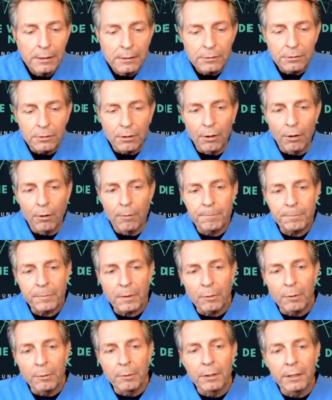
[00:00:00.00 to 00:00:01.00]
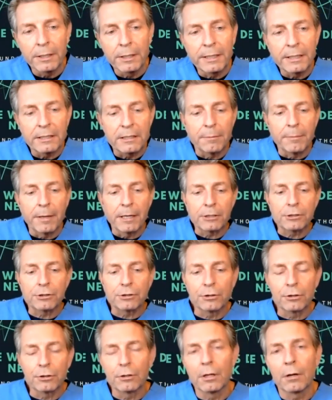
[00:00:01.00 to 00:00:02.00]
So we really need to make
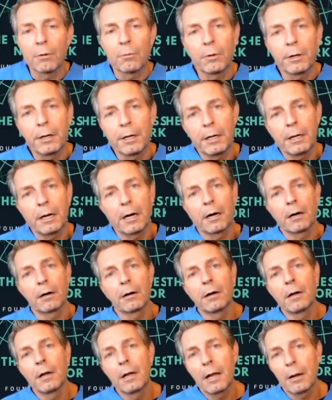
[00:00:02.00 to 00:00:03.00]
sure that we're